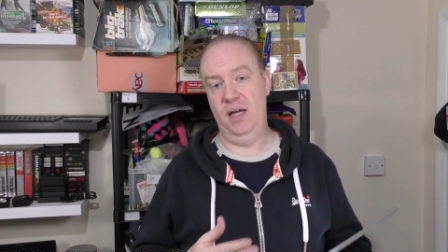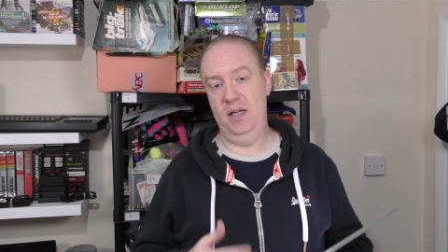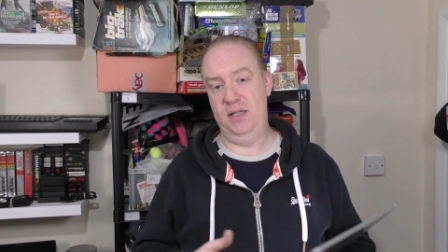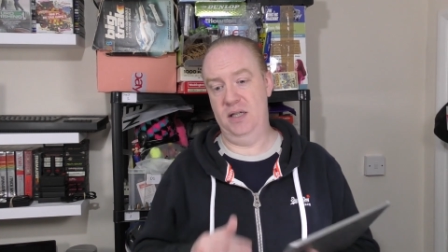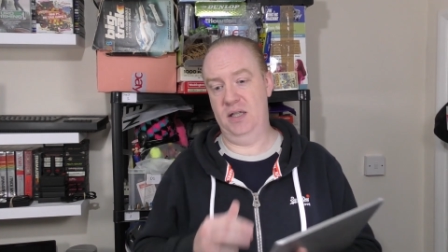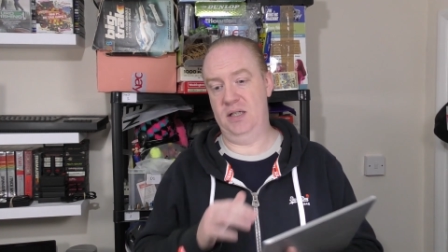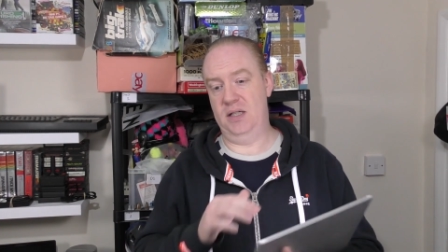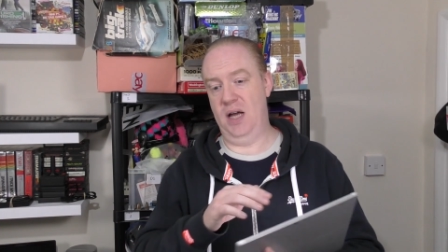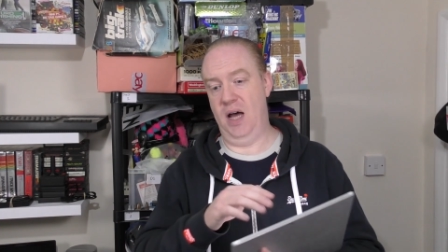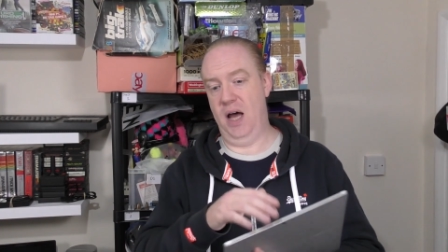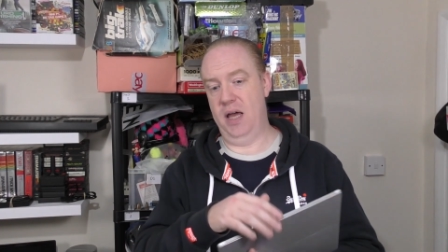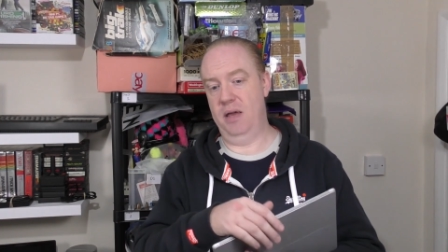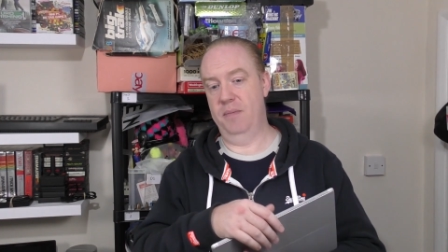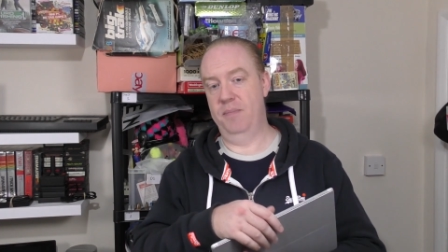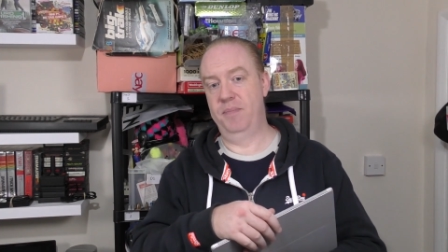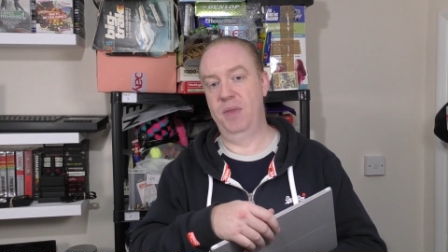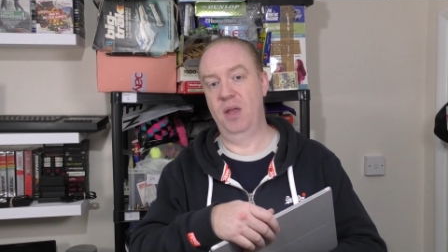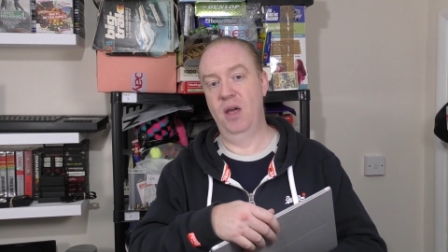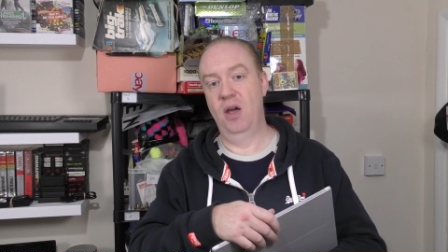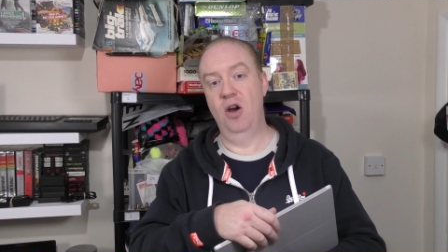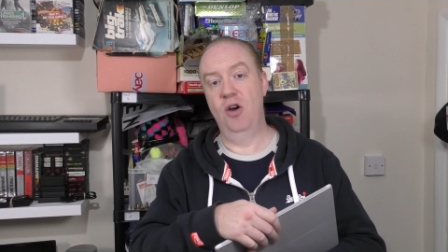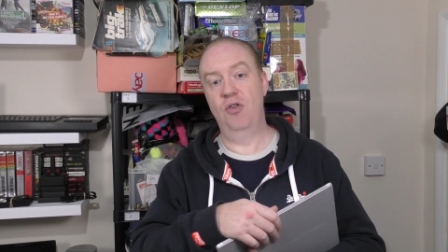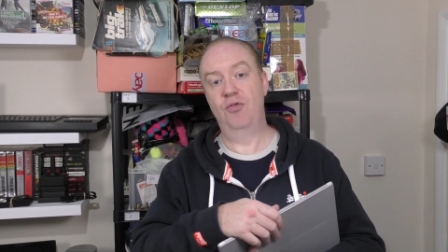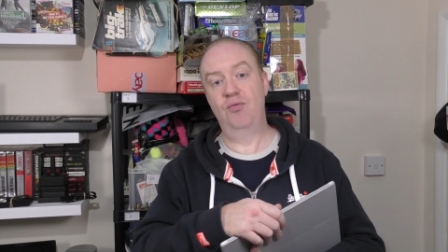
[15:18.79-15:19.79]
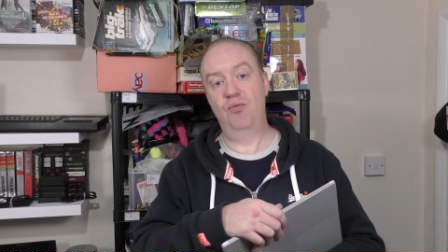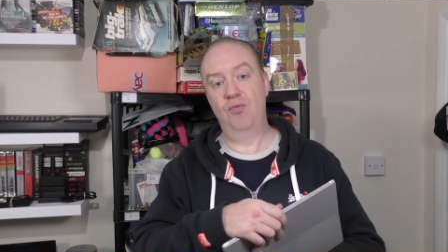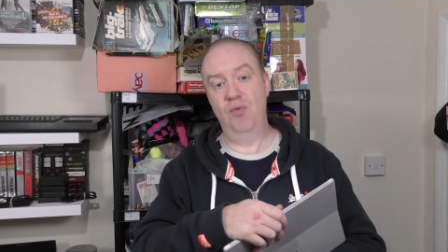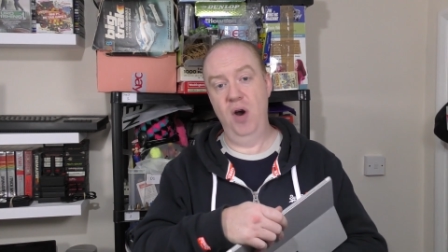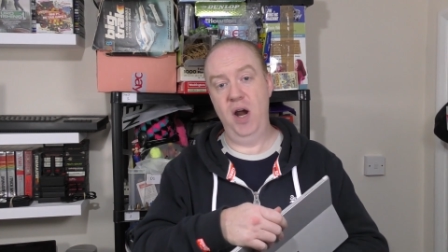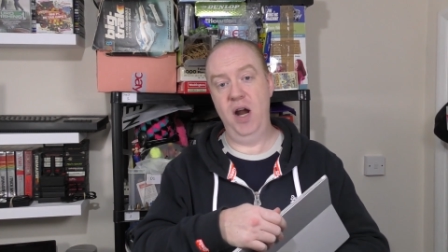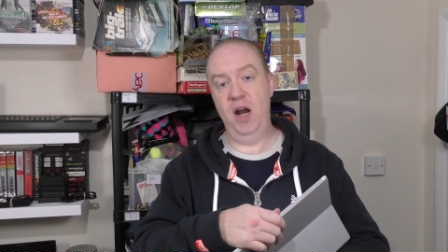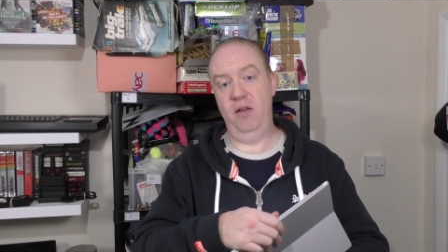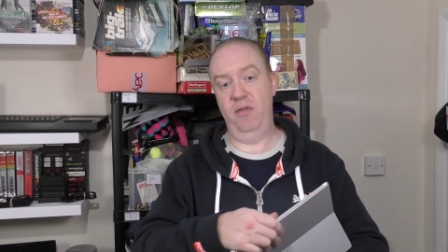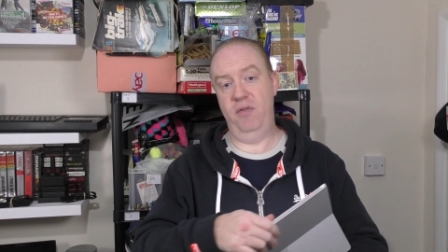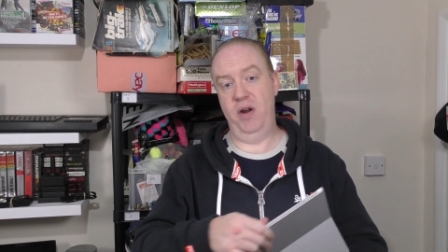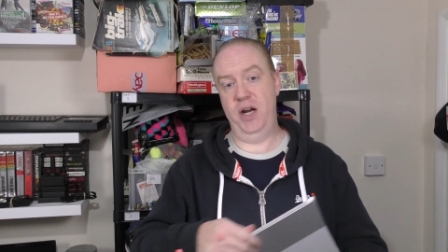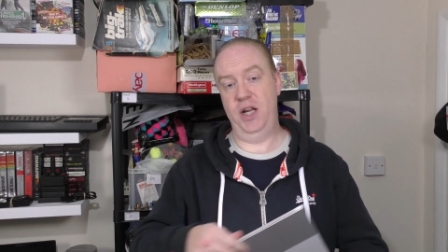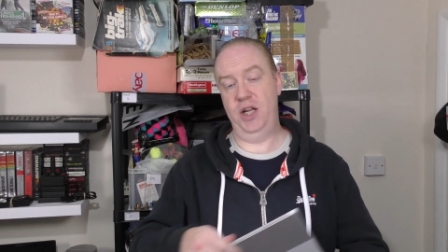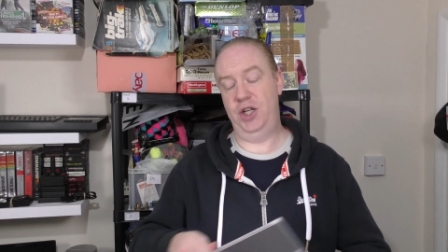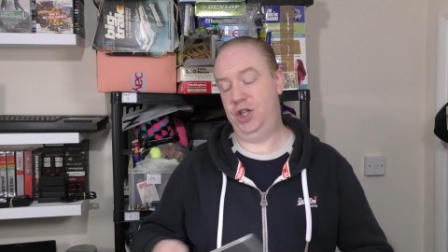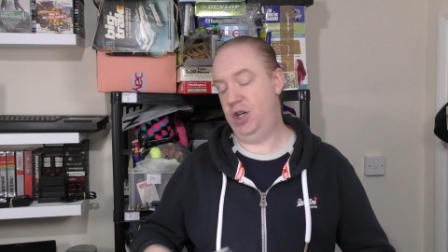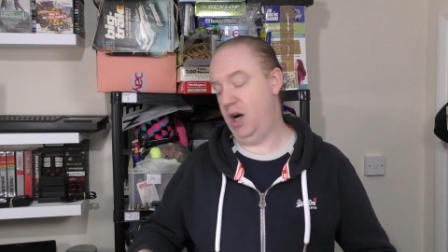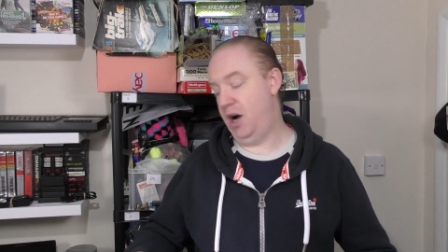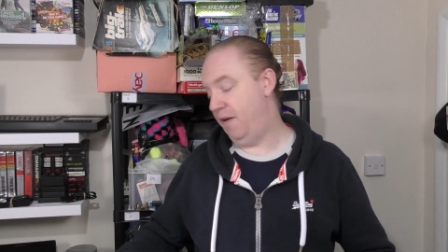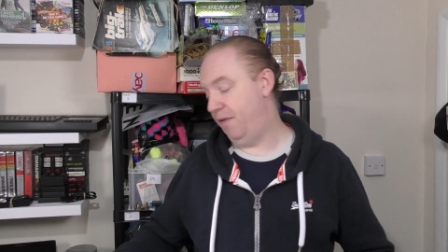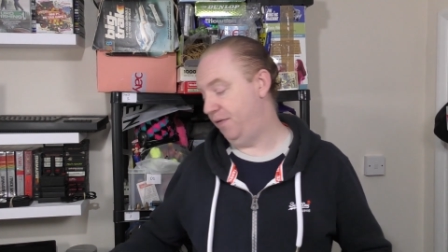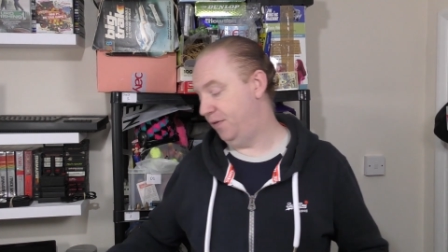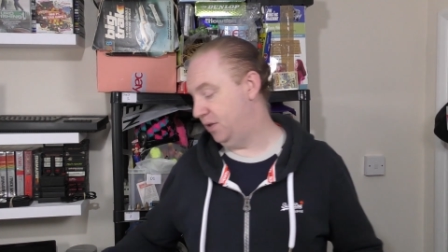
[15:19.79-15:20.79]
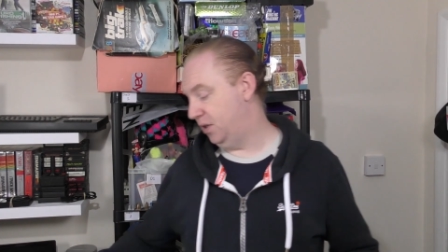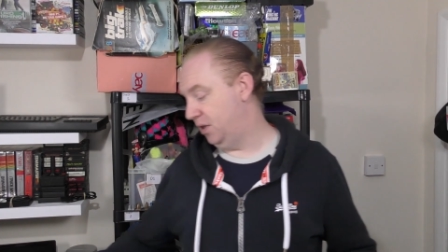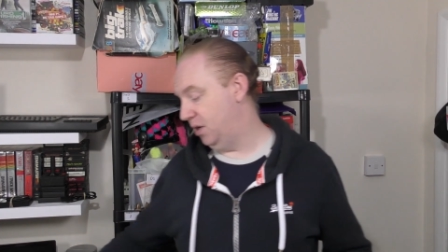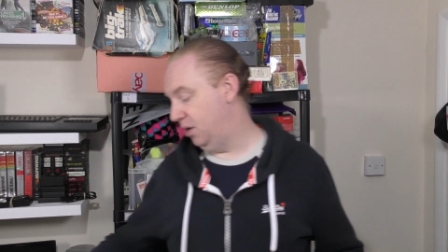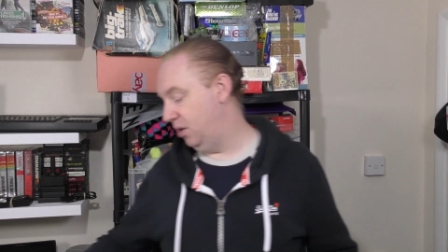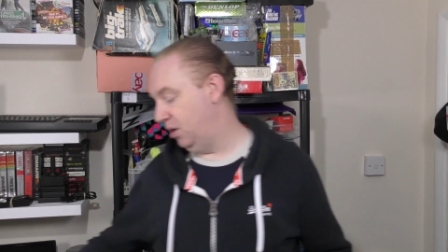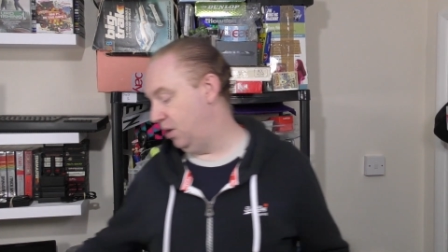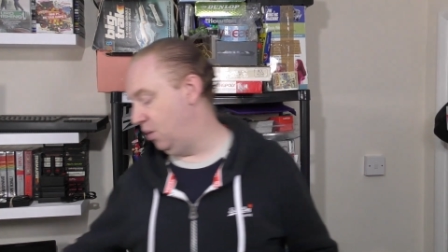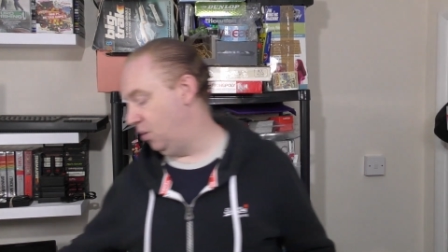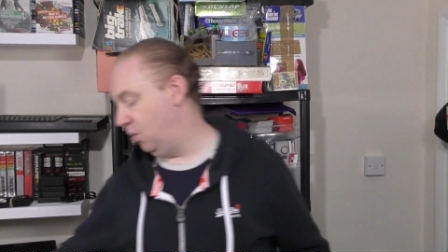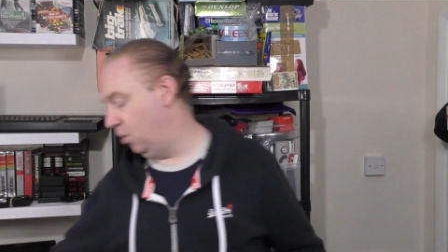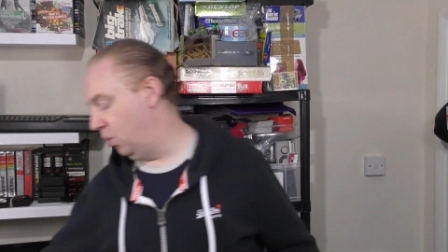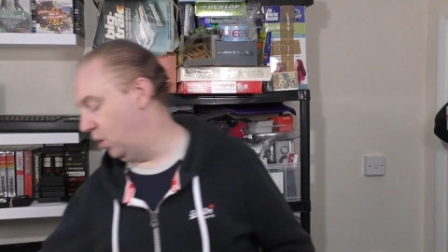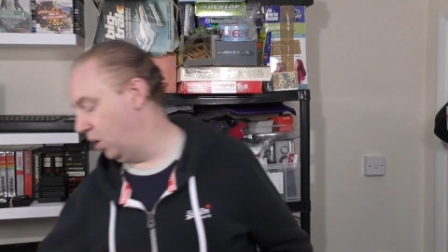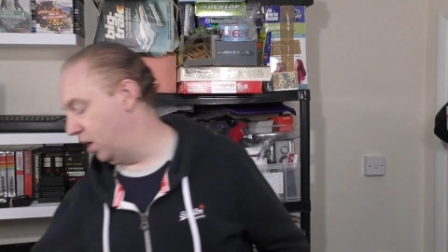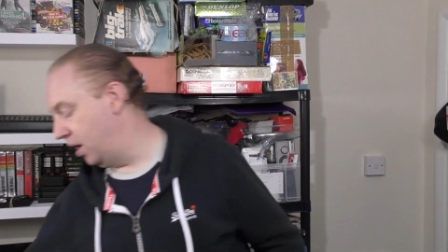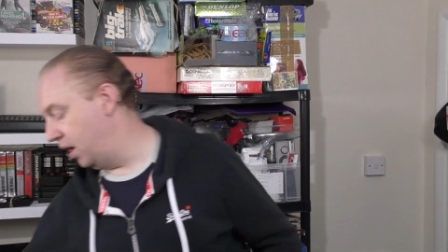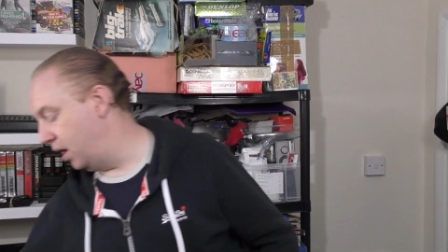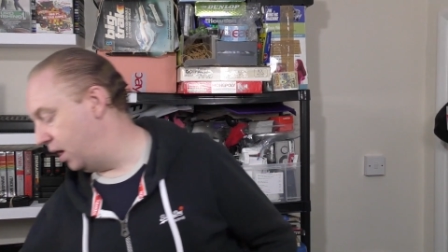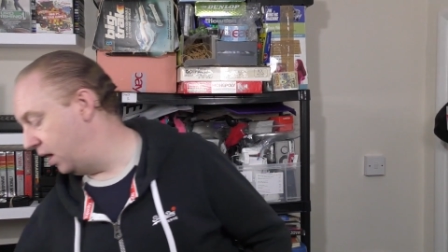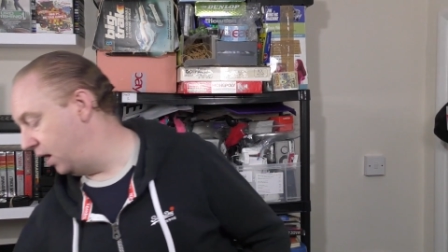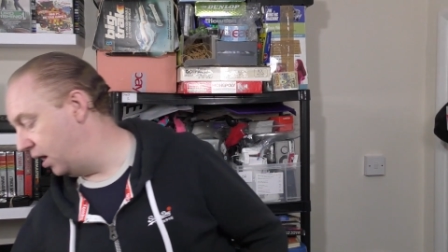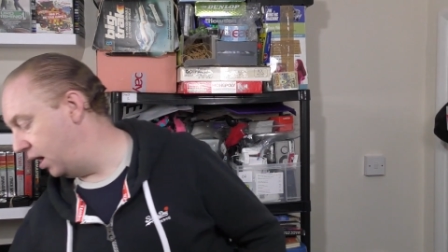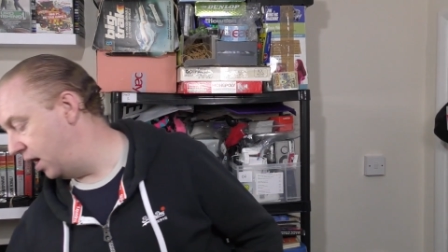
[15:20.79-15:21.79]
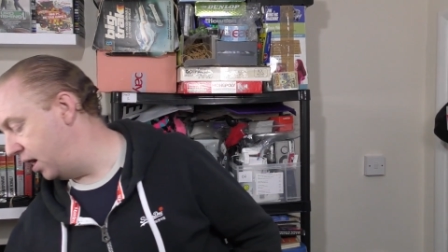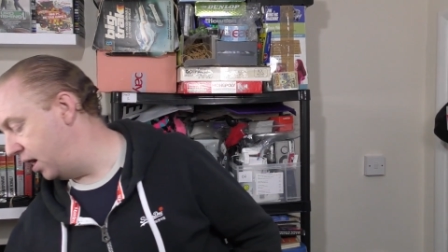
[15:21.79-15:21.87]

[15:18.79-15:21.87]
As I say, really chuffed that we